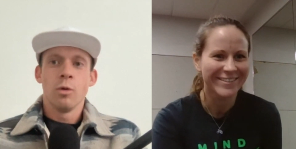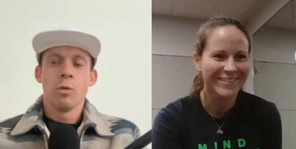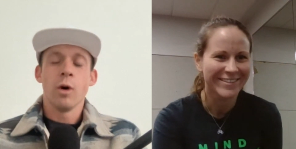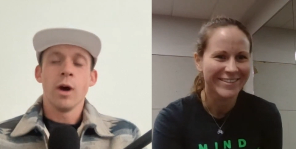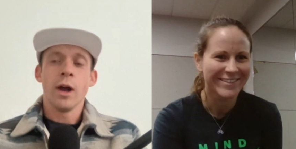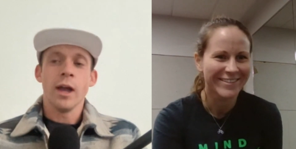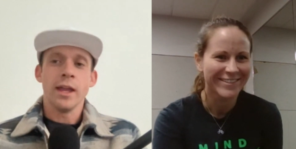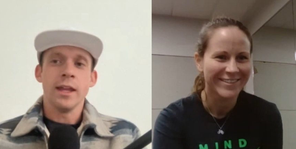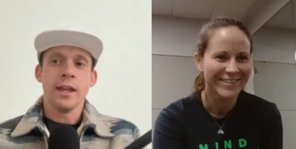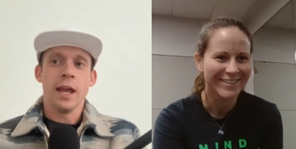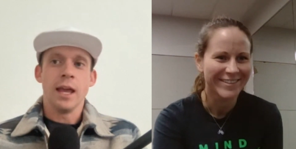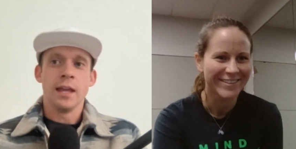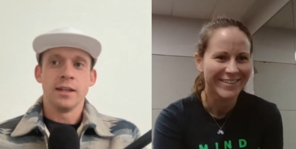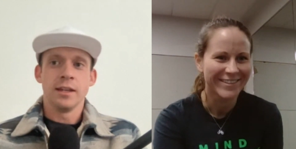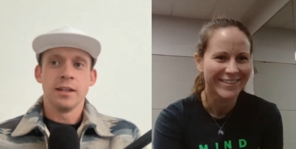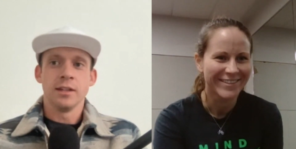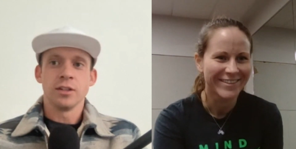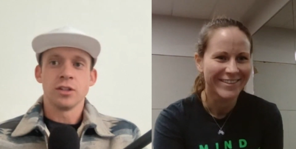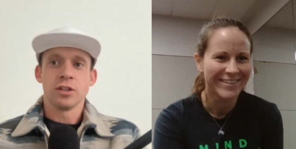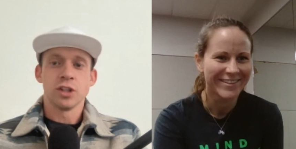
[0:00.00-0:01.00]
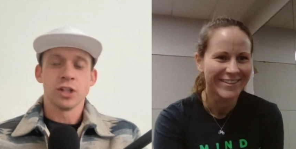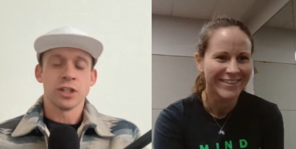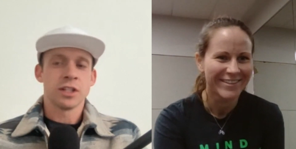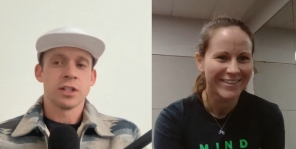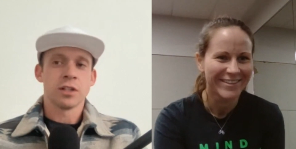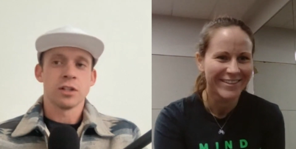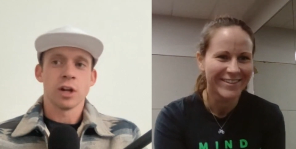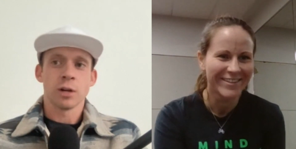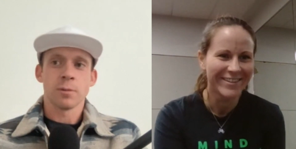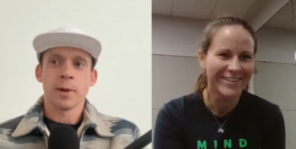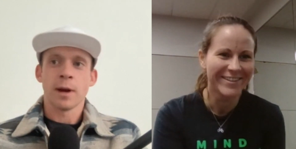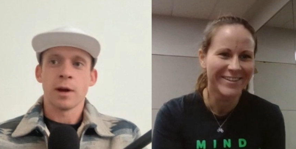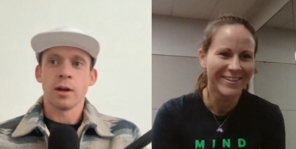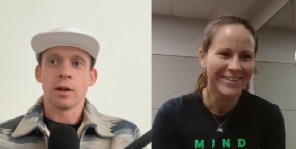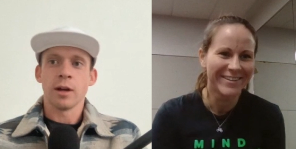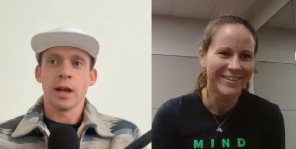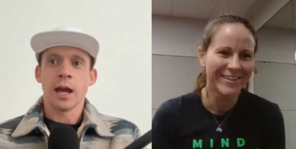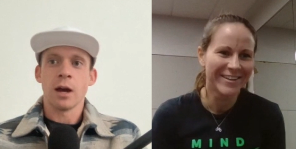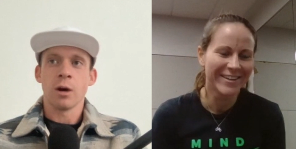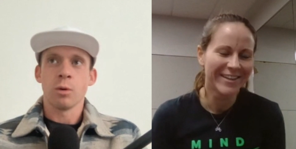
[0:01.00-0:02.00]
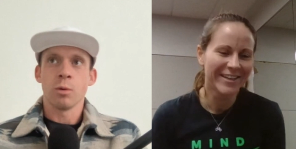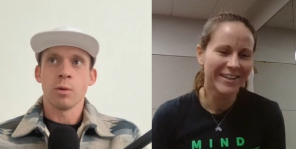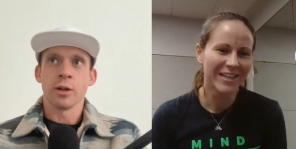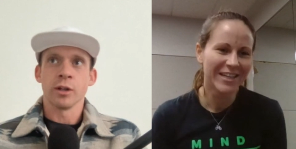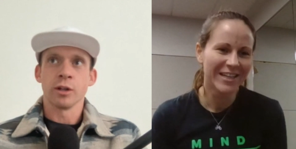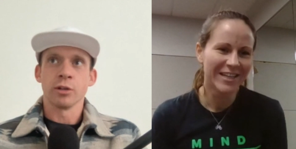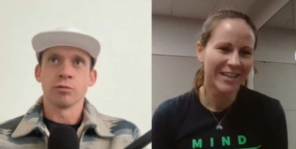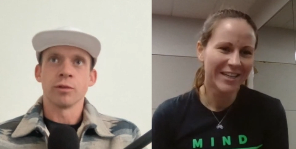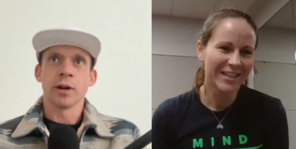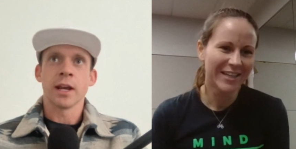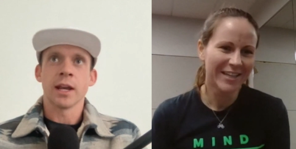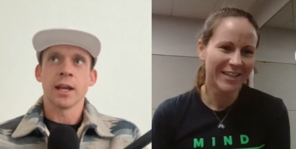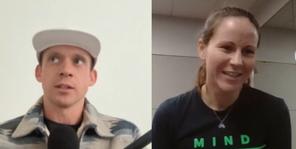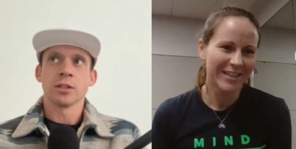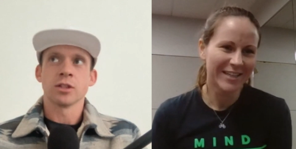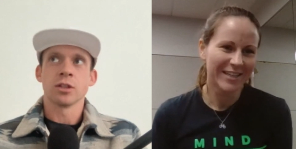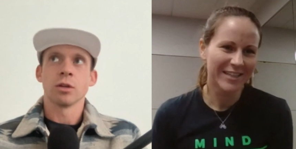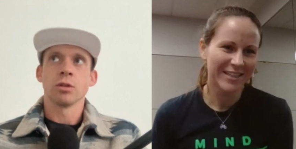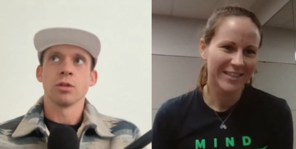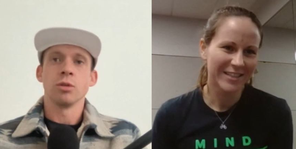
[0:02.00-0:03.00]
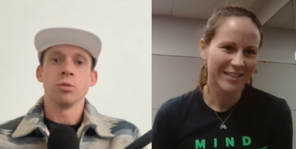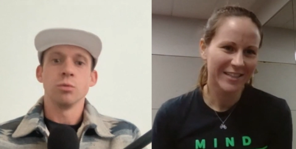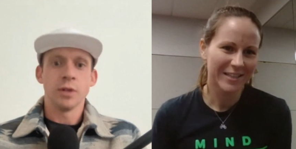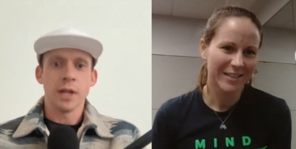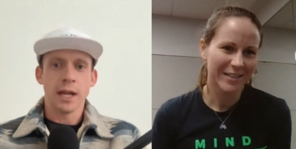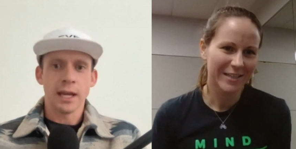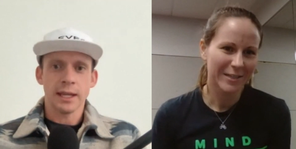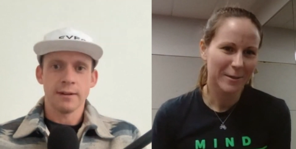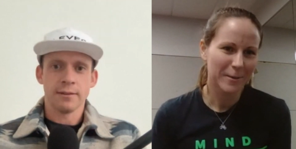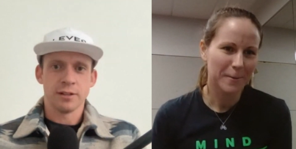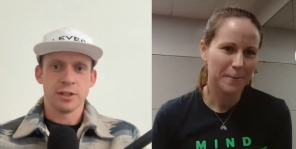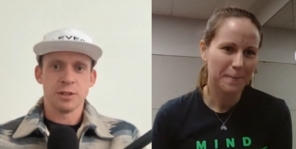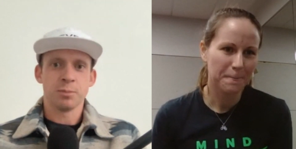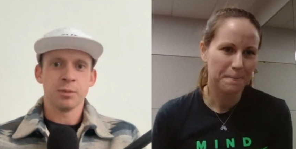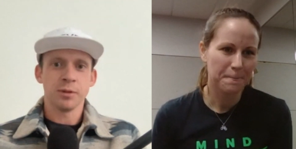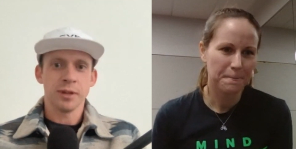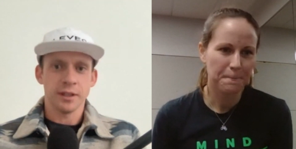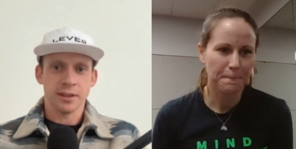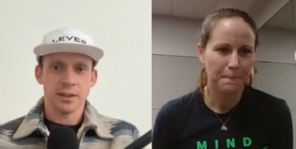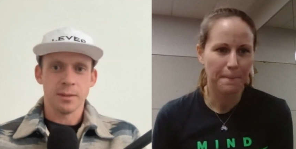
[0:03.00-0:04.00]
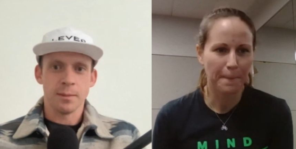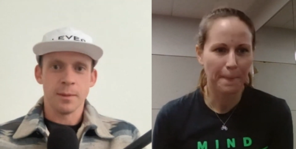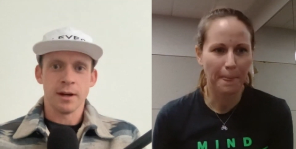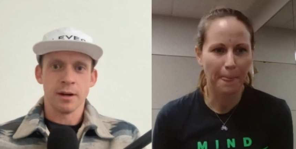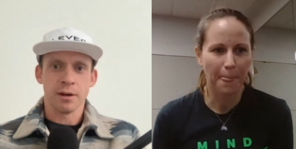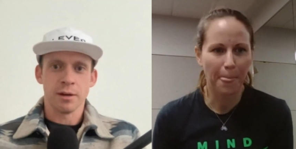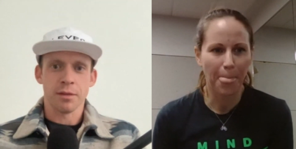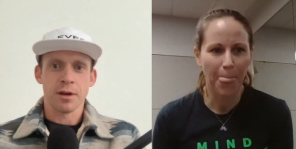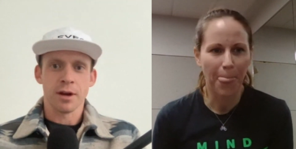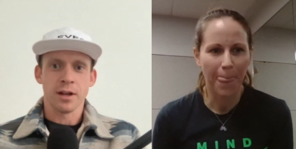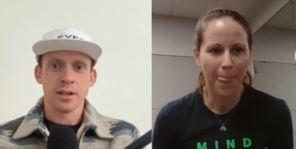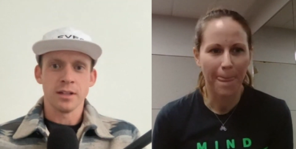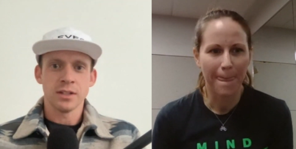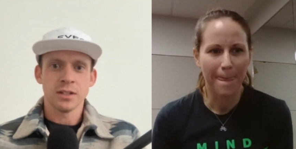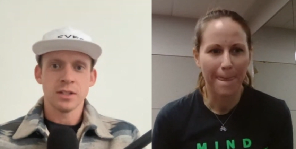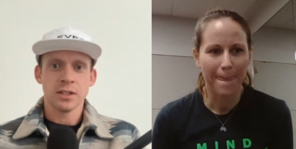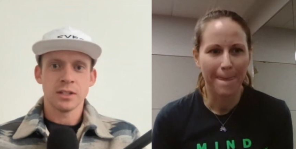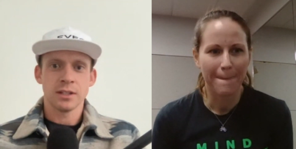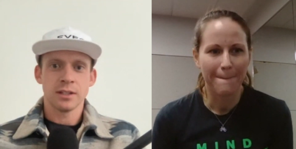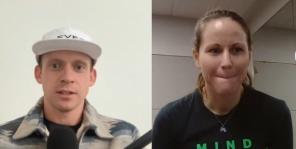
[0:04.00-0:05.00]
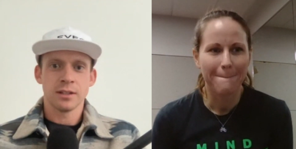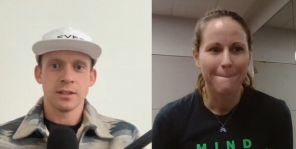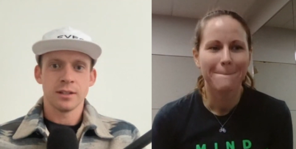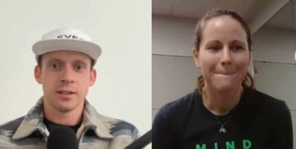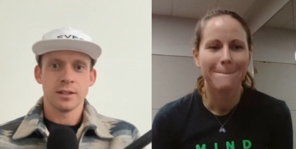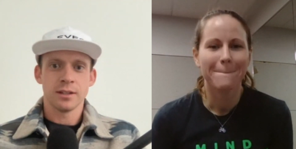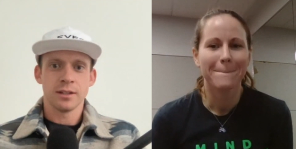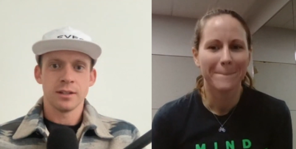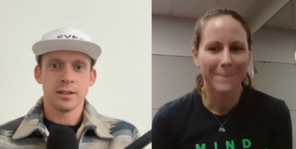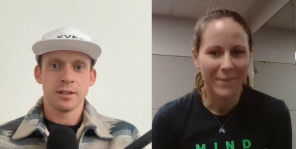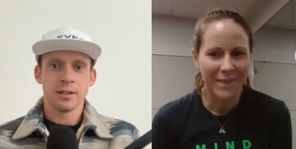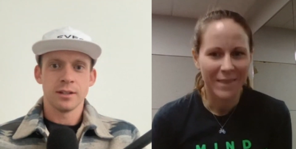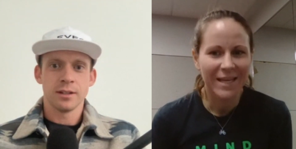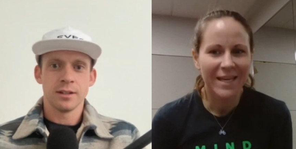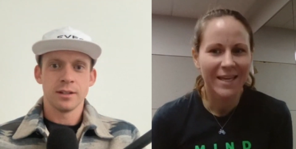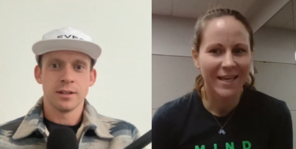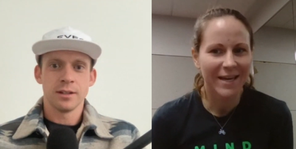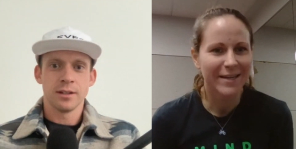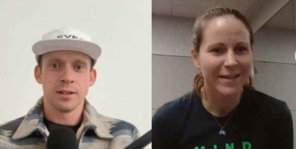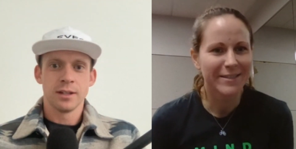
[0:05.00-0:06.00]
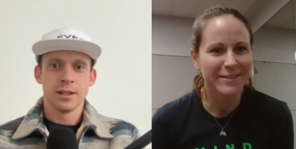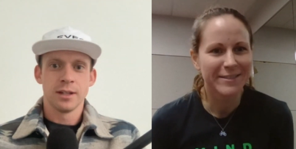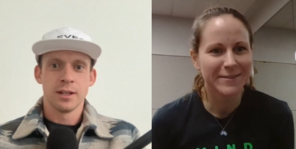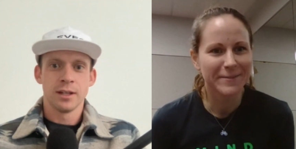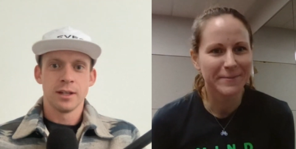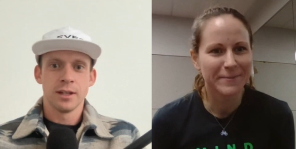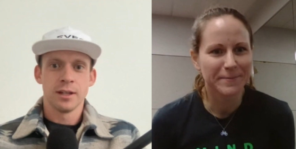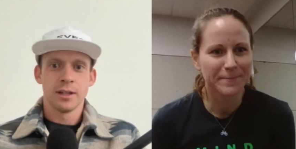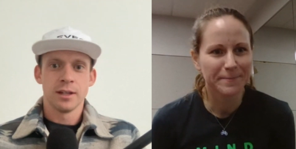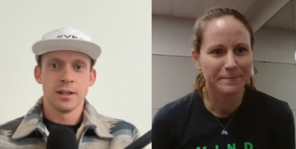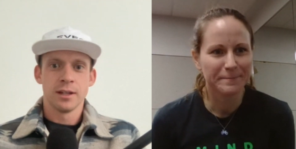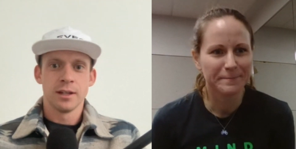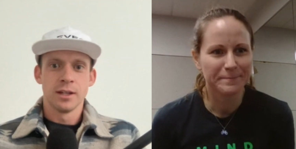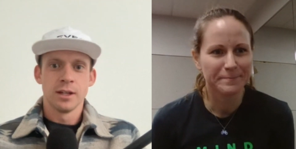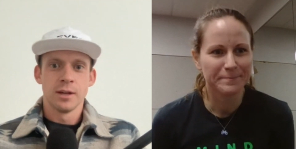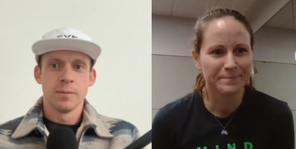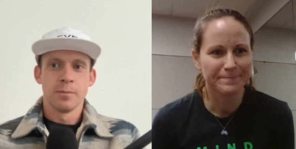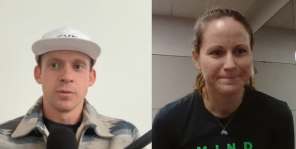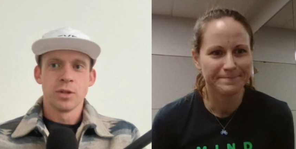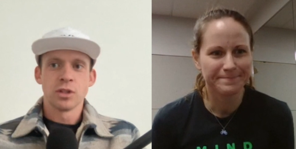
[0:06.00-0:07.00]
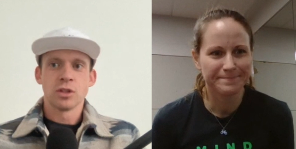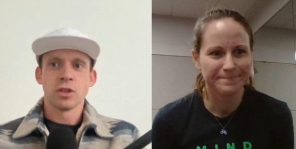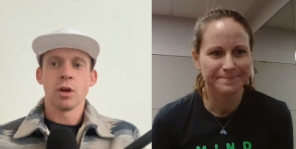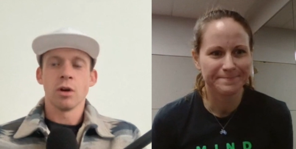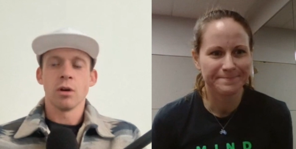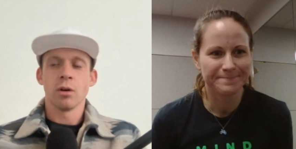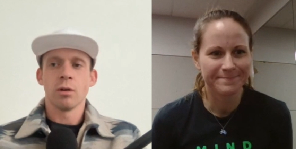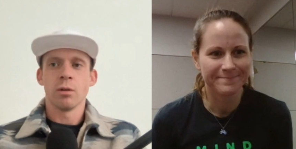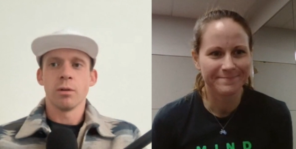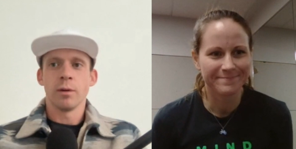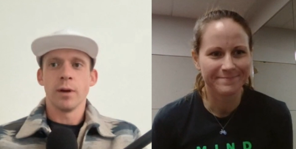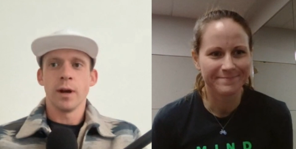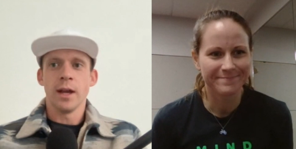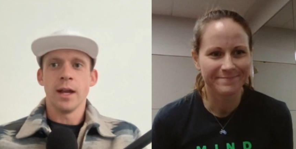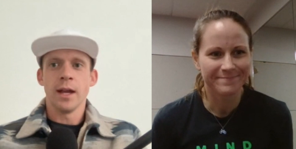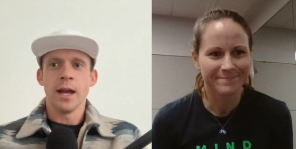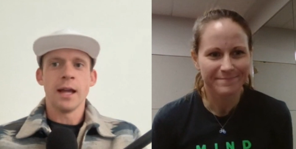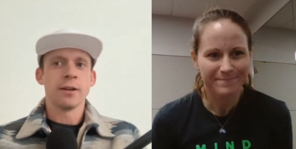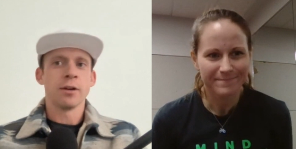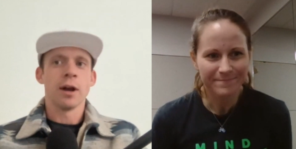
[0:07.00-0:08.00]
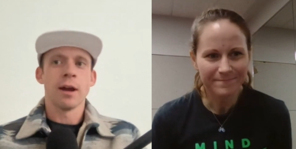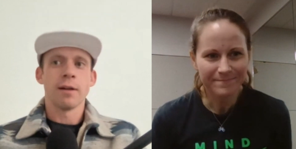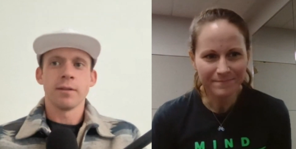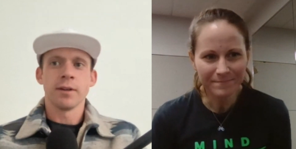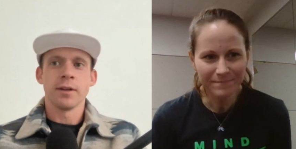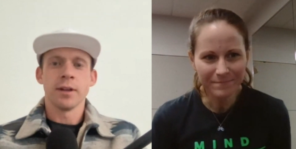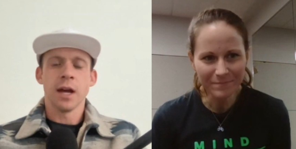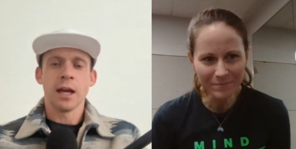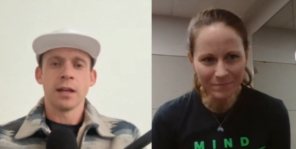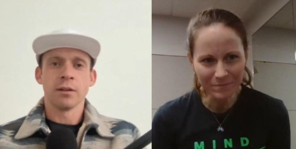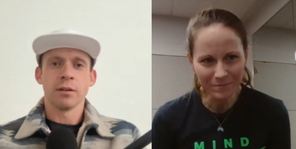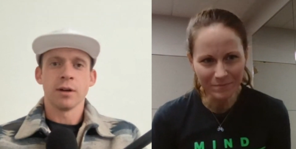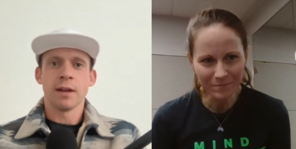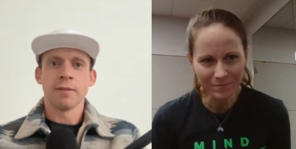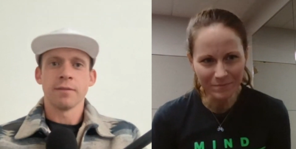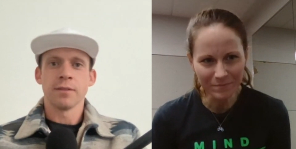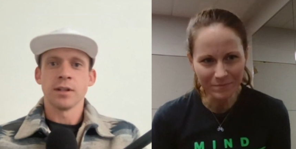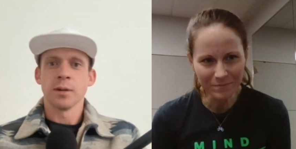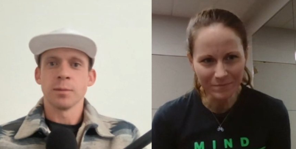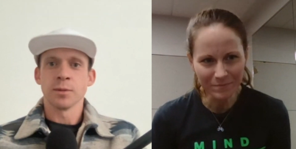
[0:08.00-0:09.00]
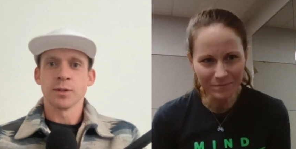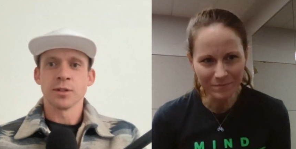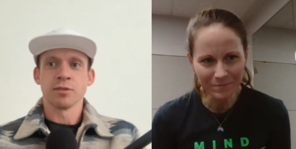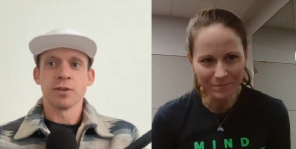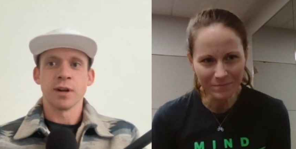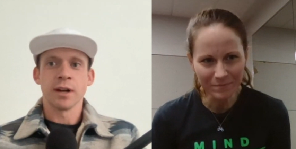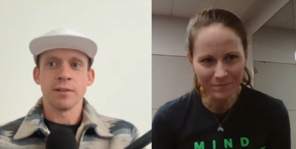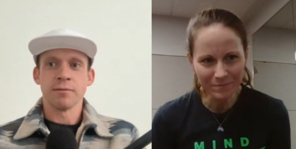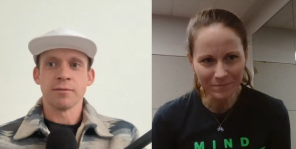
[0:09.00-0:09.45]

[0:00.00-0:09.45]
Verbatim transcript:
Speaker 1: Well, and just to talk about how well you ran, so you negative split the marathons. Yes. So uh, I don't have a I don't have the numbers right in